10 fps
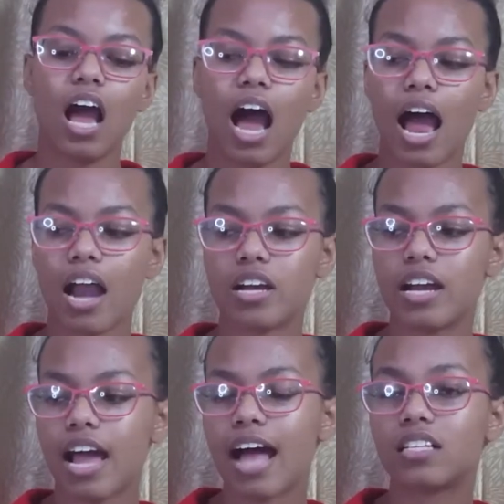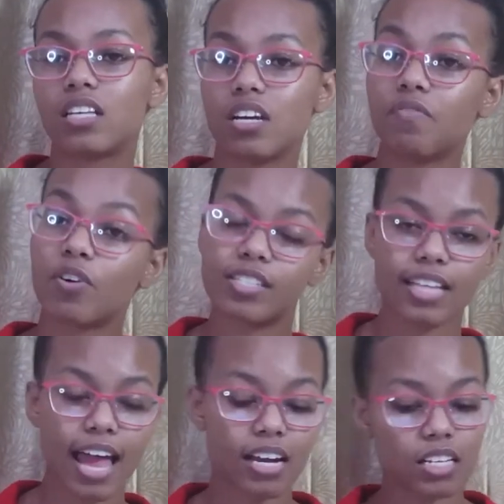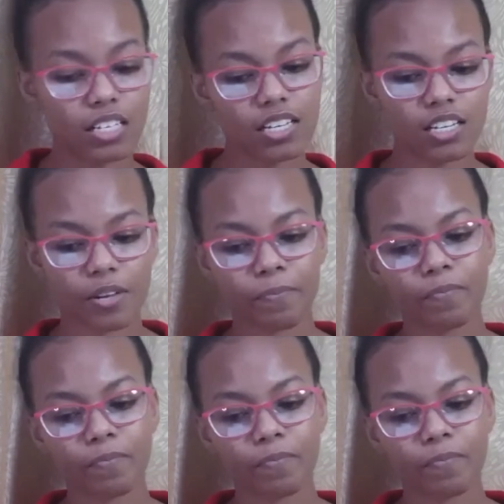and they had to live outside the city.